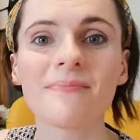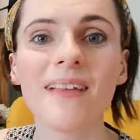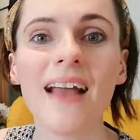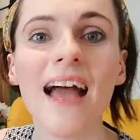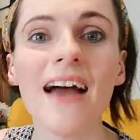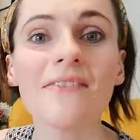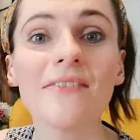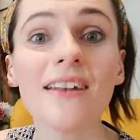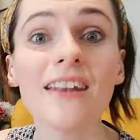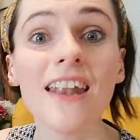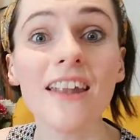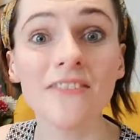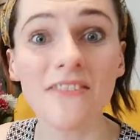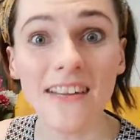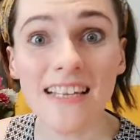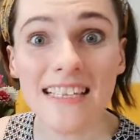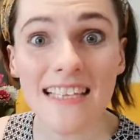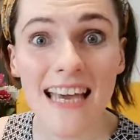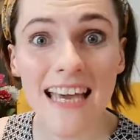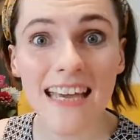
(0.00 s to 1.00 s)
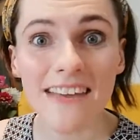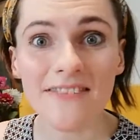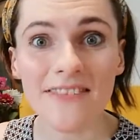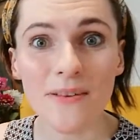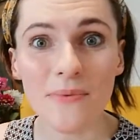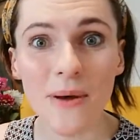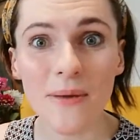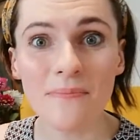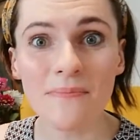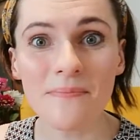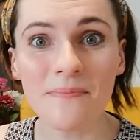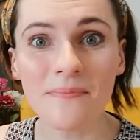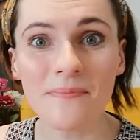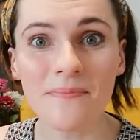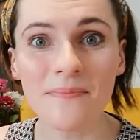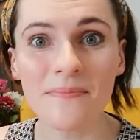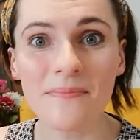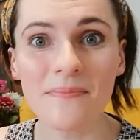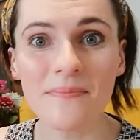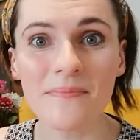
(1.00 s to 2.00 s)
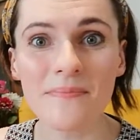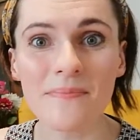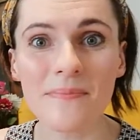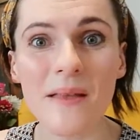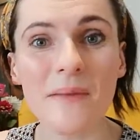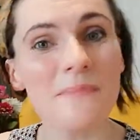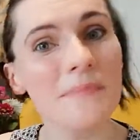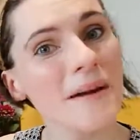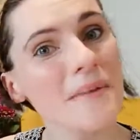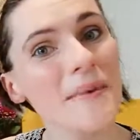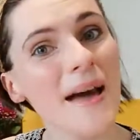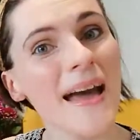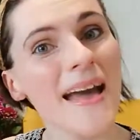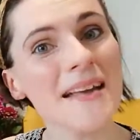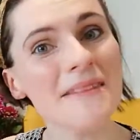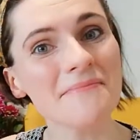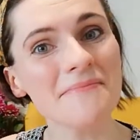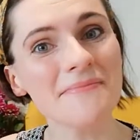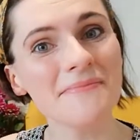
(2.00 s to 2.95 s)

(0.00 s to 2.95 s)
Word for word: Have a lovely day, everyone. Bye bye.